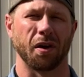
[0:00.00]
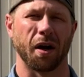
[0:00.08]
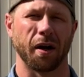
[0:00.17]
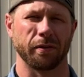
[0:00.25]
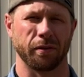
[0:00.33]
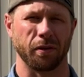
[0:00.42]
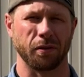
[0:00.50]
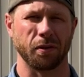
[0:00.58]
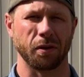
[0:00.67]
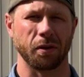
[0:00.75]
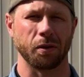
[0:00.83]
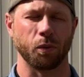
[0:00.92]
dots to
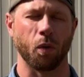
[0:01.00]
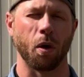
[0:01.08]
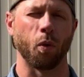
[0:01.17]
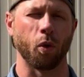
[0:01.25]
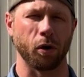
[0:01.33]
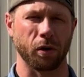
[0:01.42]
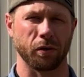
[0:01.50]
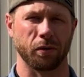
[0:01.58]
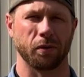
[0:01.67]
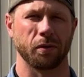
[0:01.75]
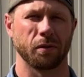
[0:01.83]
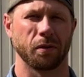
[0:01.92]
see what
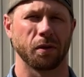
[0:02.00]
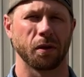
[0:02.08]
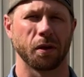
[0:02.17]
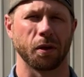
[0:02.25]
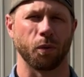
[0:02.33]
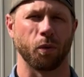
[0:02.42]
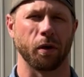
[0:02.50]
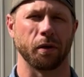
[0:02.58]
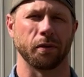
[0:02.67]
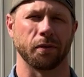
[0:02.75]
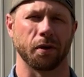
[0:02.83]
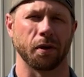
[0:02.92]
works and what
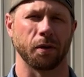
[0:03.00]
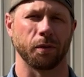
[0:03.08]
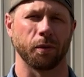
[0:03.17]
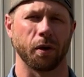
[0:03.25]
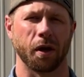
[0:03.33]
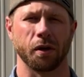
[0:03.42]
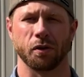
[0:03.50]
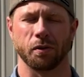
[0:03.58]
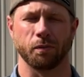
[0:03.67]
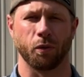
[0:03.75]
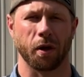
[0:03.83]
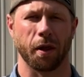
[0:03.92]

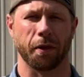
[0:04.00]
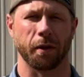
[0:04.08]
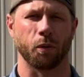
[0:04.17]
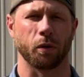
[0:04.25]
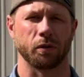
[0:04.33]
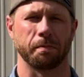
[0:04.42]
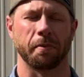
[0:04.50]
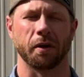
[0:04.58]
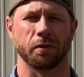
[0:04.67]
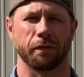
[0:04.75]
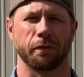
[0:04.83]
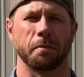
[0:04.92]
I think works
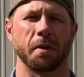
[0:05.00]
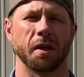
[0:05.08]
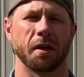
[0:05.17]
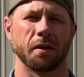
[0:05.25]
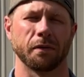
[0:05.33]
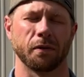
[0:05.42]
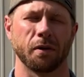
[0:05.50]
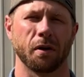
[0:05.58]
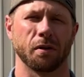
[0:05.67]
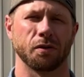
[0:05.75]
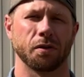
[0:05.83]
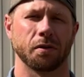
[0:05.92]
best for me at different
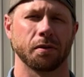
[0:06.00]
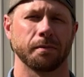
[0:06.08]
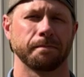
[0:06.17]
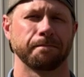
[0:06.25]
yardages.